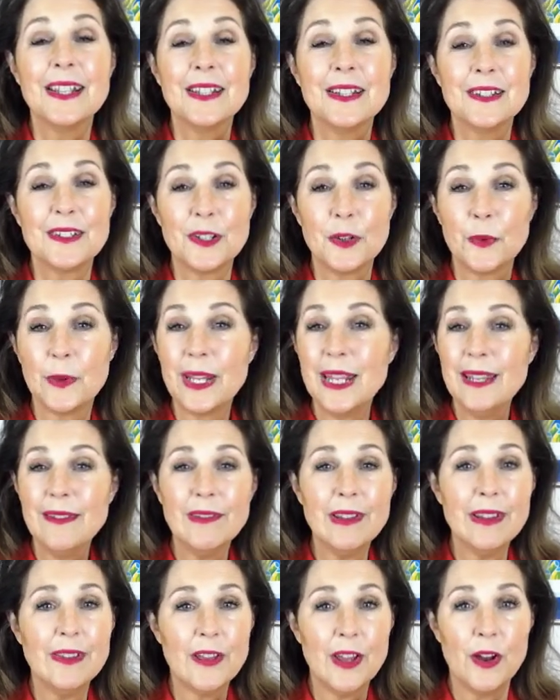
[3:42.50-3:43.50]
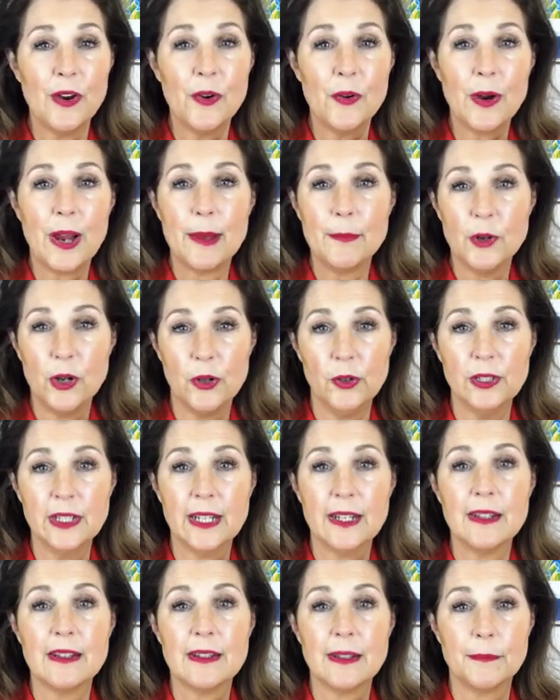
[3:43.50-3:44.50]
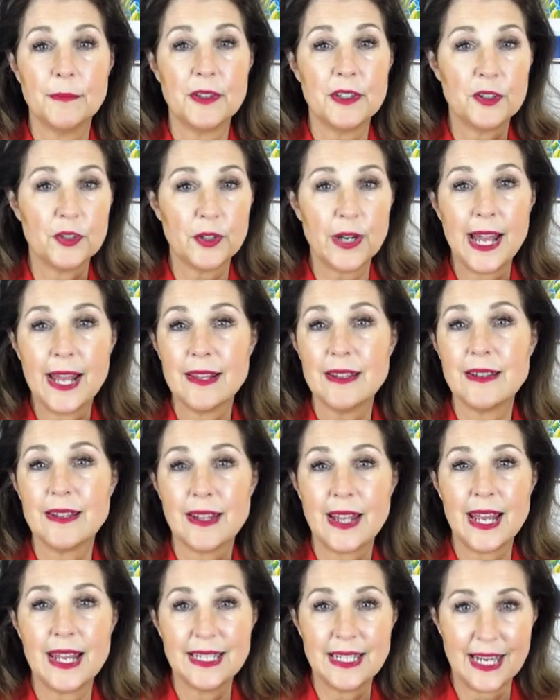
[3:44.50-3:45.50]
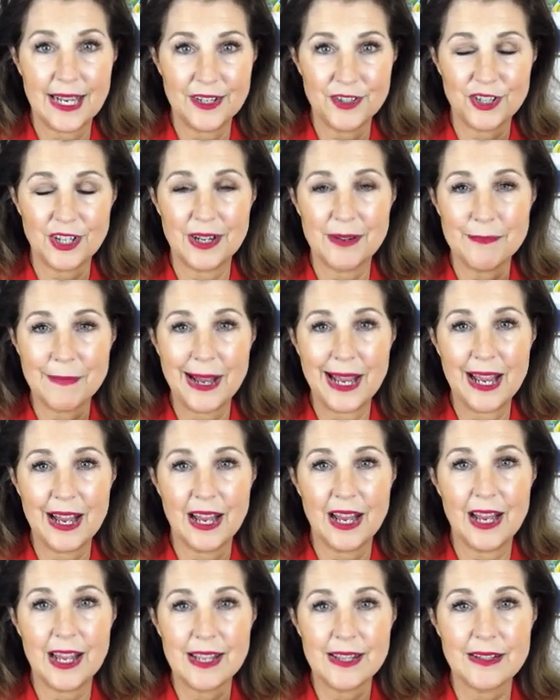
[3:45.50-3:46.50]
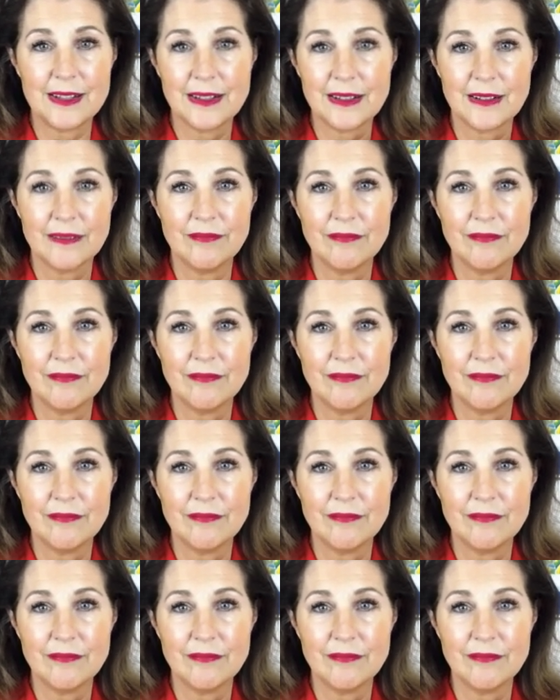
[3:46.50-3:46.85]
So even though I'm holding some stress and tension in my eyes,